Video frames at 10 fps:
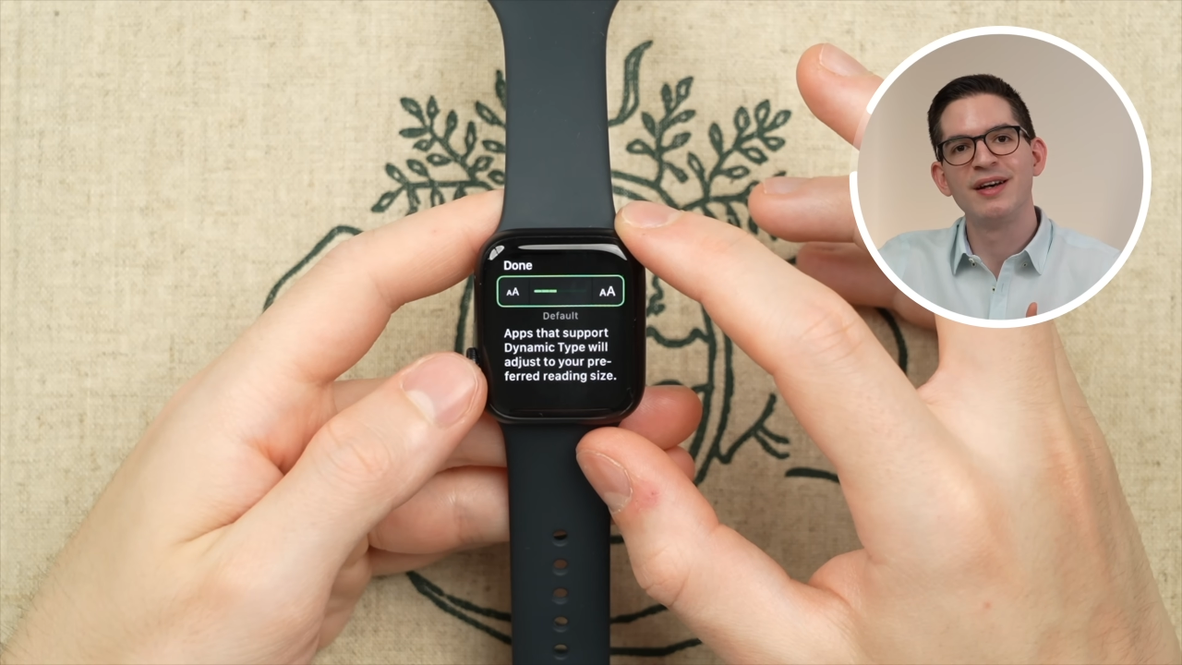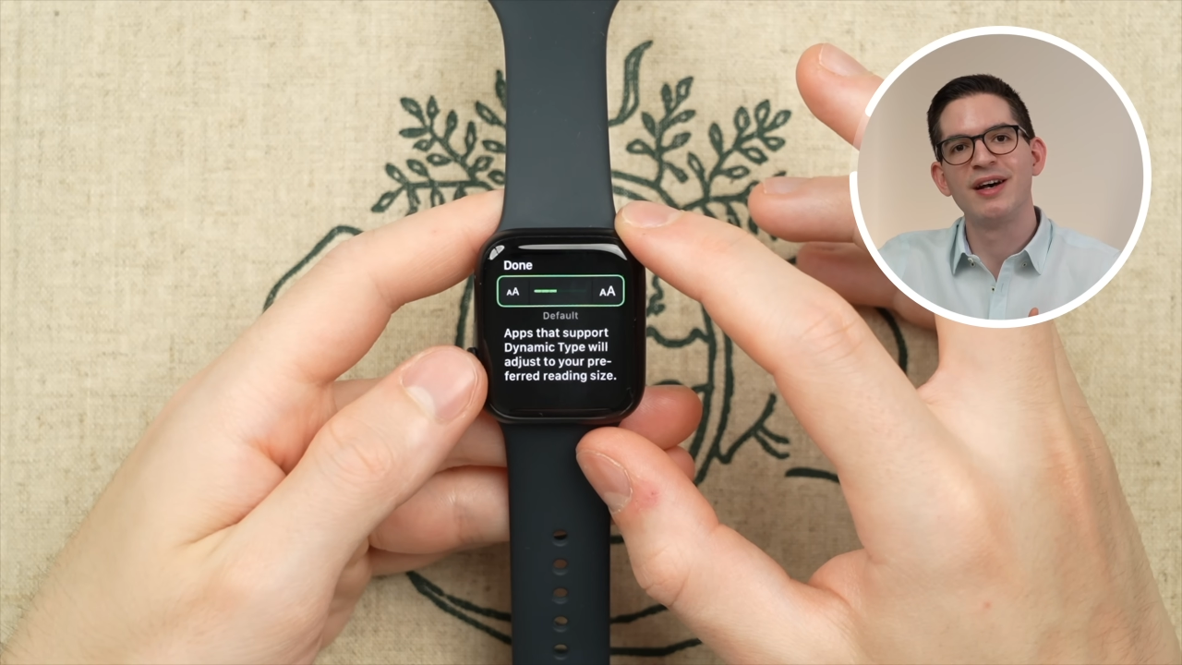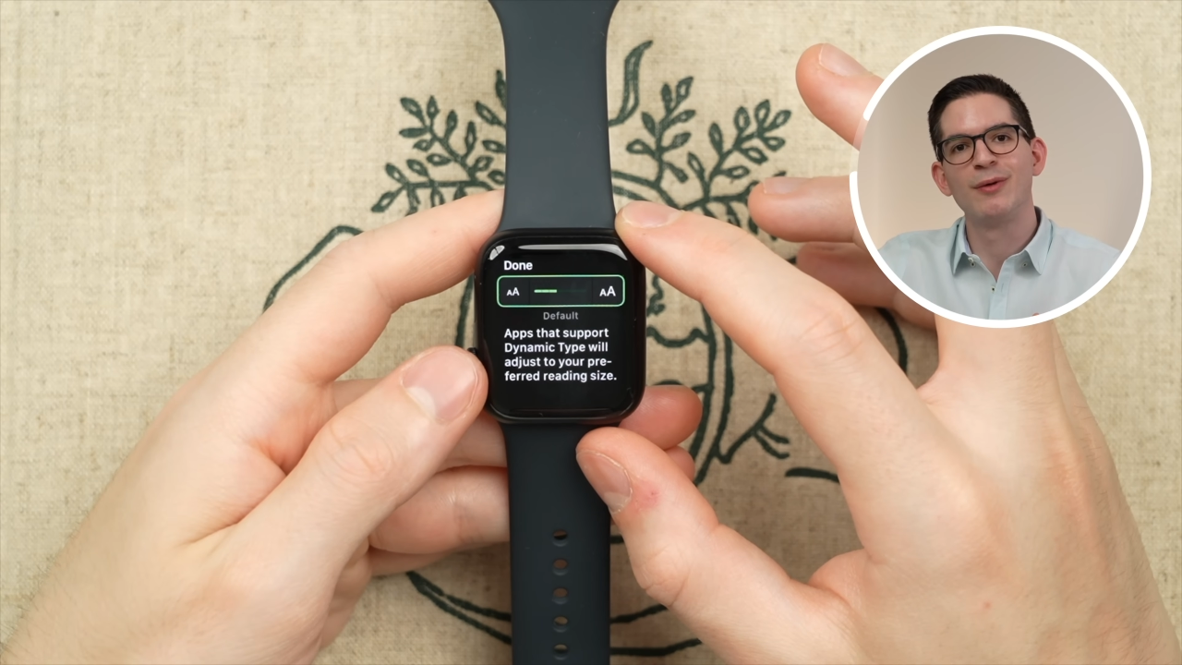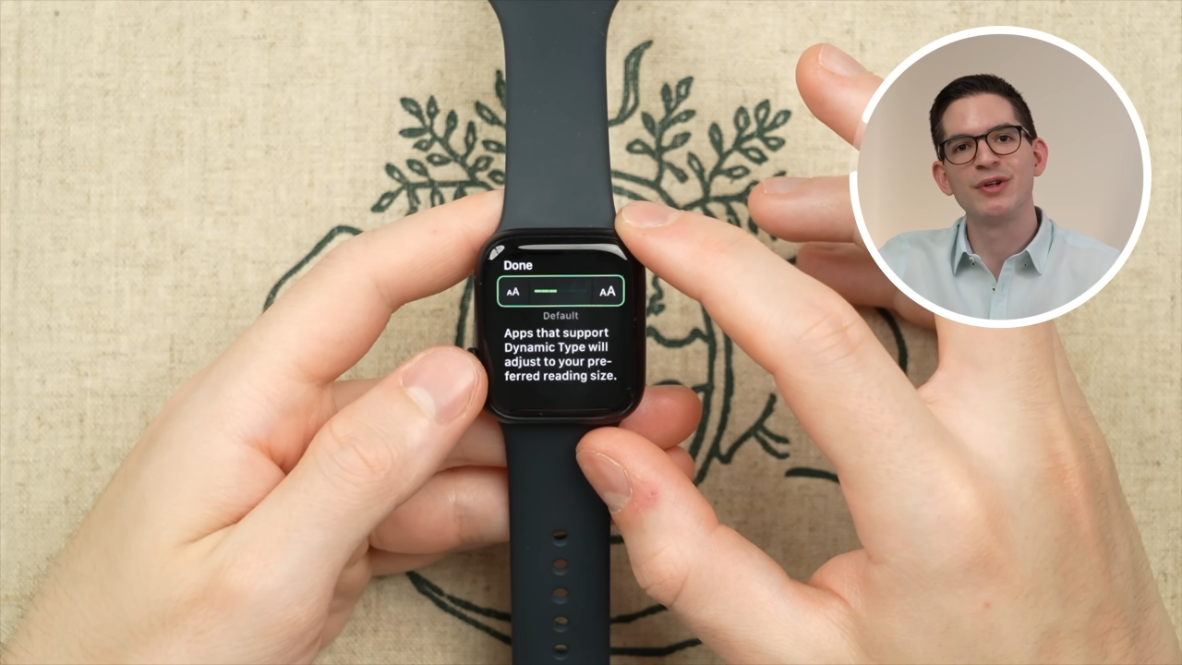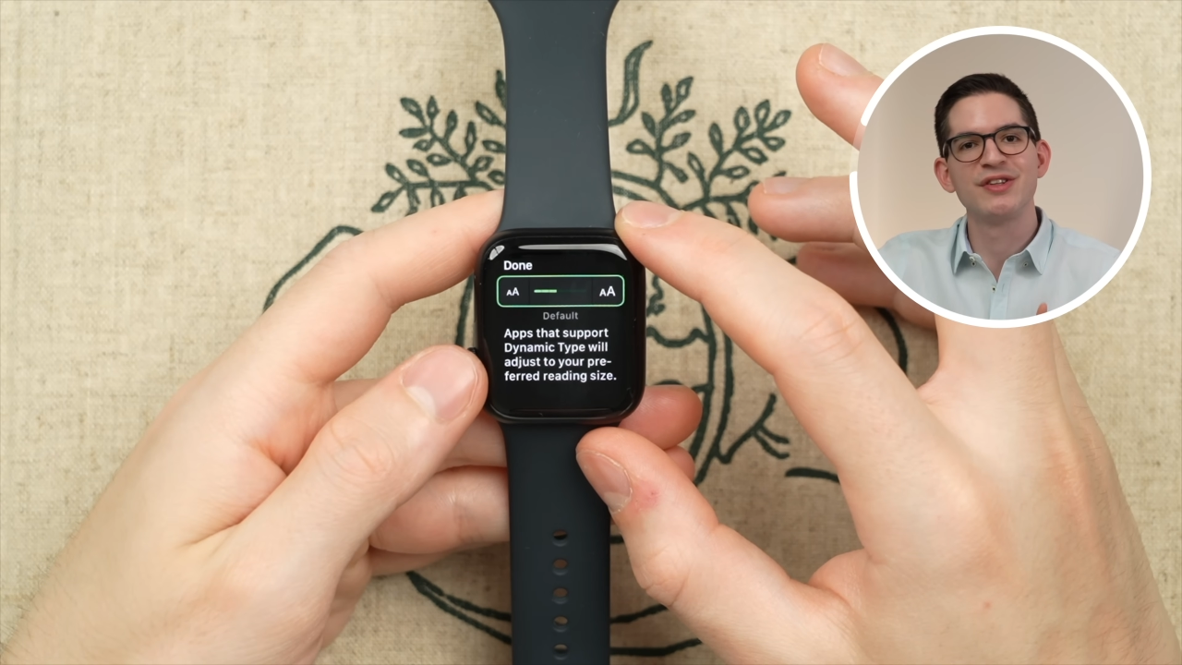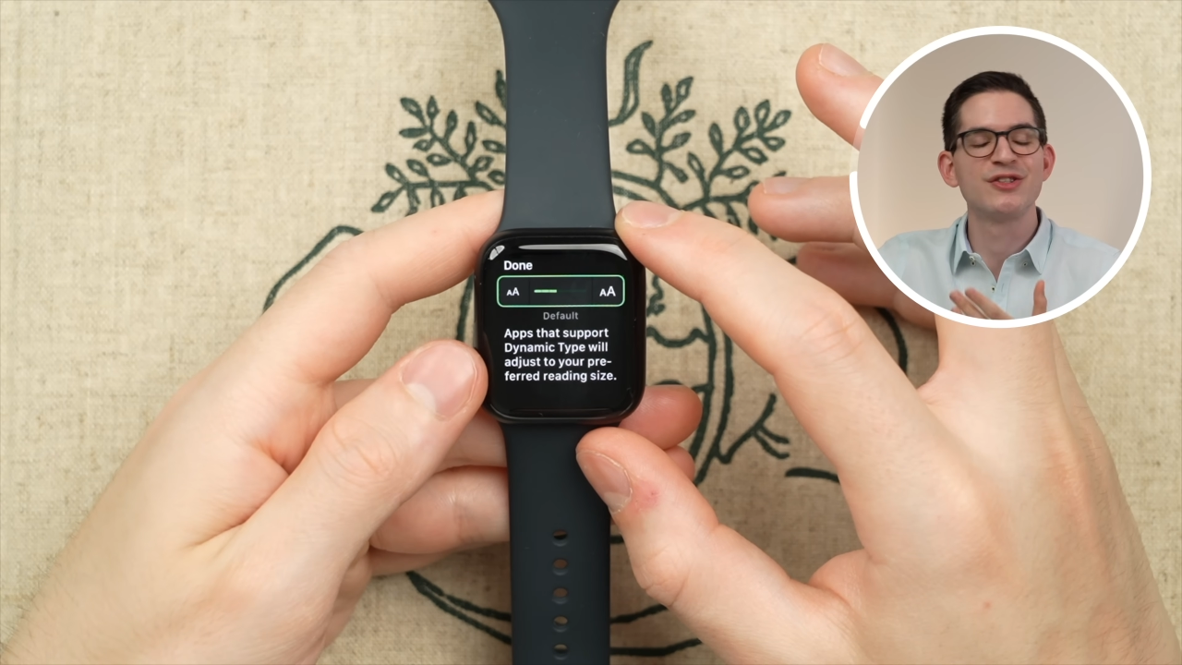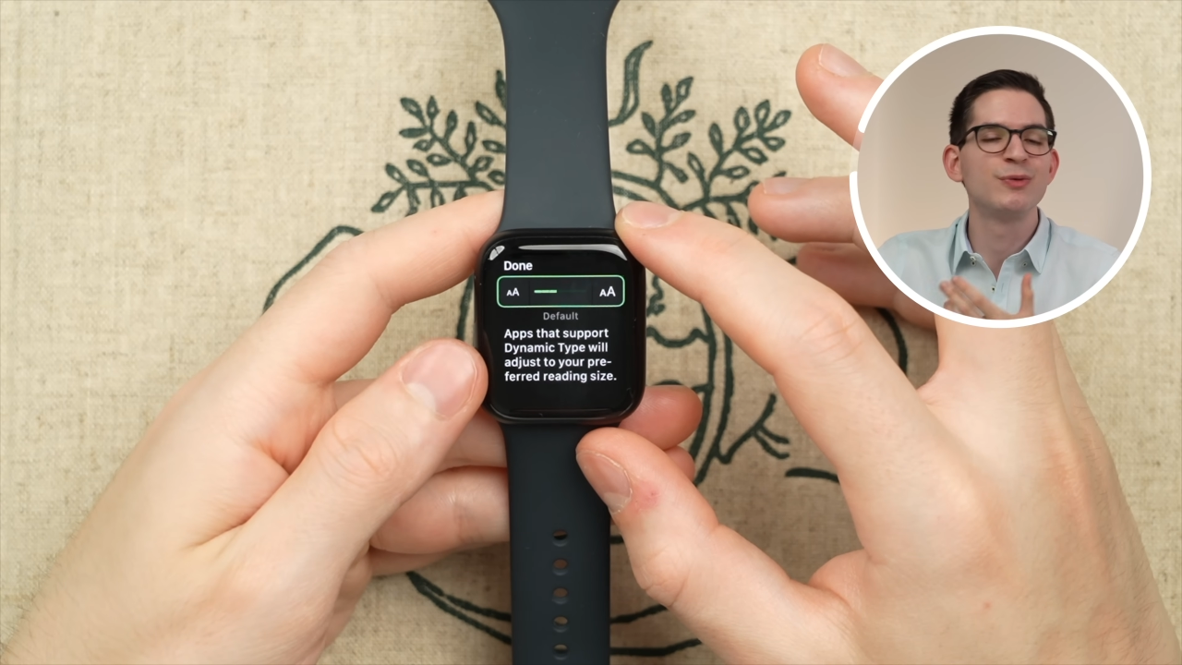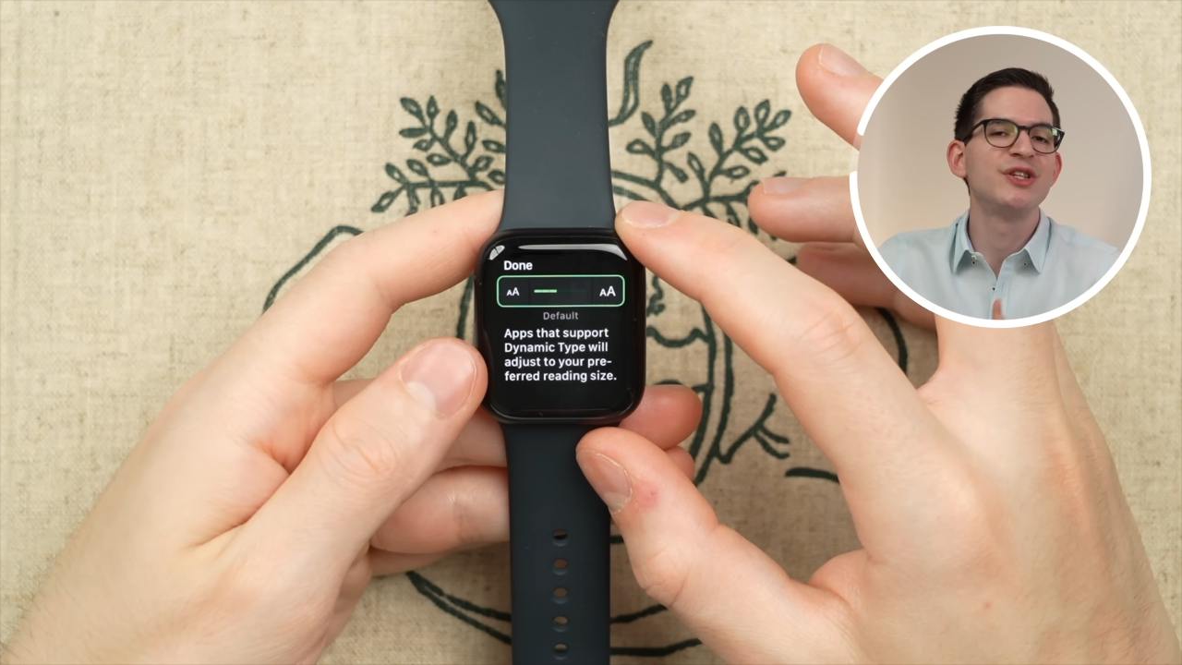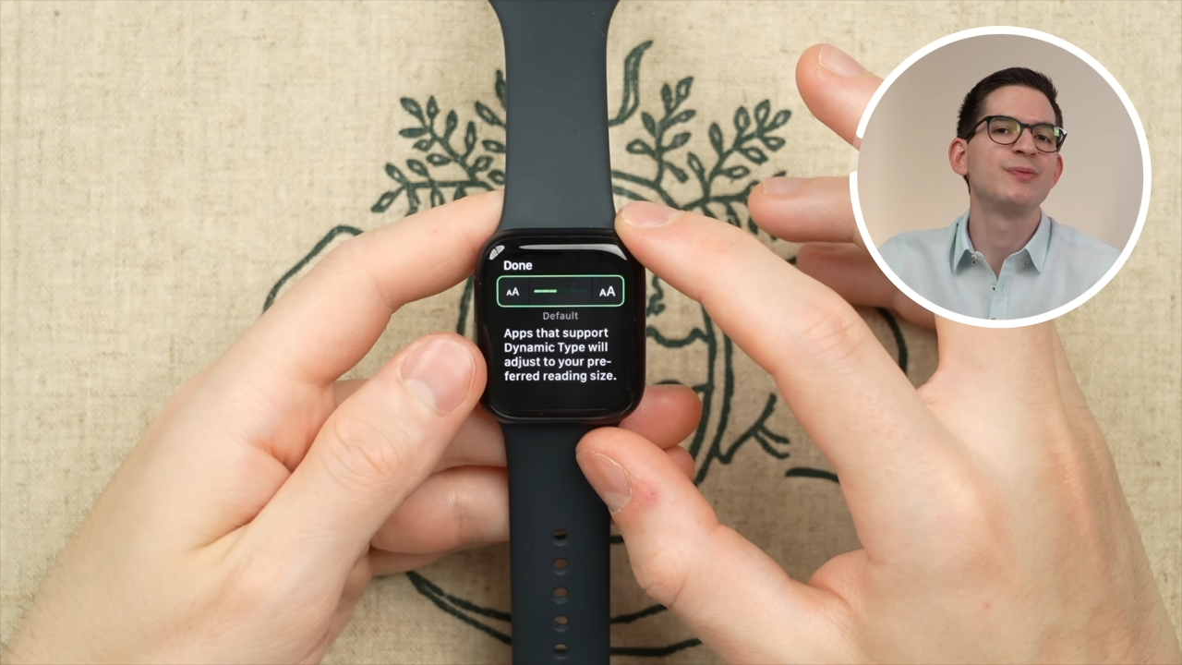what the sweet